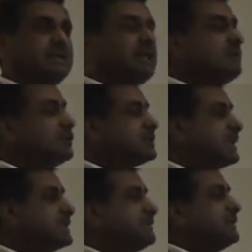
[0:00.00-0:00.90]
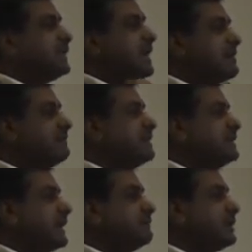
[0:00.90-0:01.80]
It was as if that every
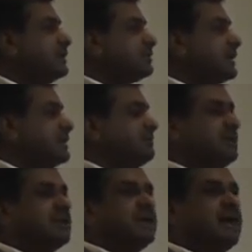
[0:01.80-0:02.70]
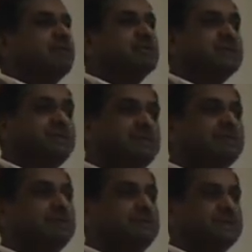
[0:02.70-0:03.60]
time I looked at the mirror, I was a
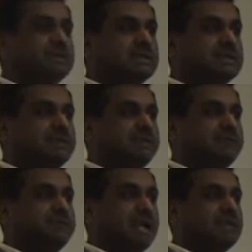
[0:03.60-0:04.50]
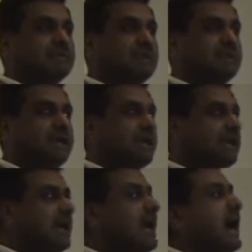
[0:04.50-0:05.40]
different person I was looking
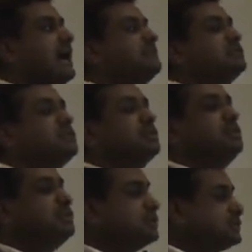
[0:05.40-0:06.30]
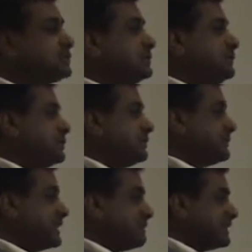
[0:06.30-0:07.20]
at. I'm so used to
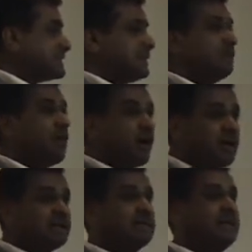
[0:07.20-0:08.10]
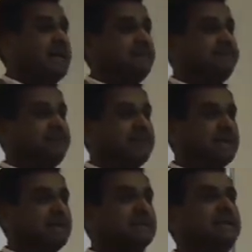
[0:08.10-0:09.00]
beautifying myself all the time
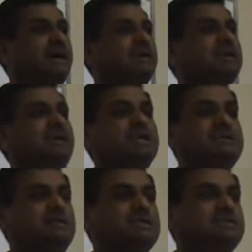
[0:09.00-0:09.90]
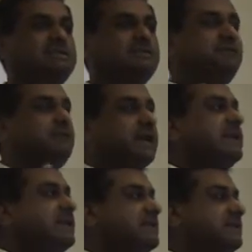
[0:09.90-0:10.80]
that it was
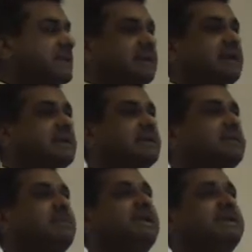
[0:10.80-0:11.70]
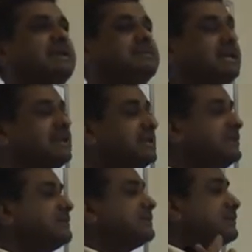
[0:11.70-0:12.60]
very different, that many times I didn't
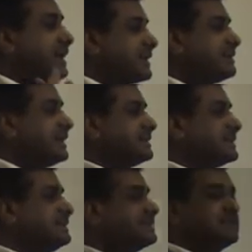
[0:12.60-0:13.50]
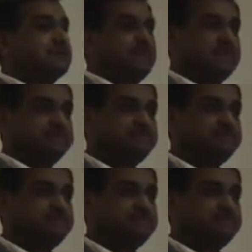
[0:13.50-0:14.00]
even recognize that this is me.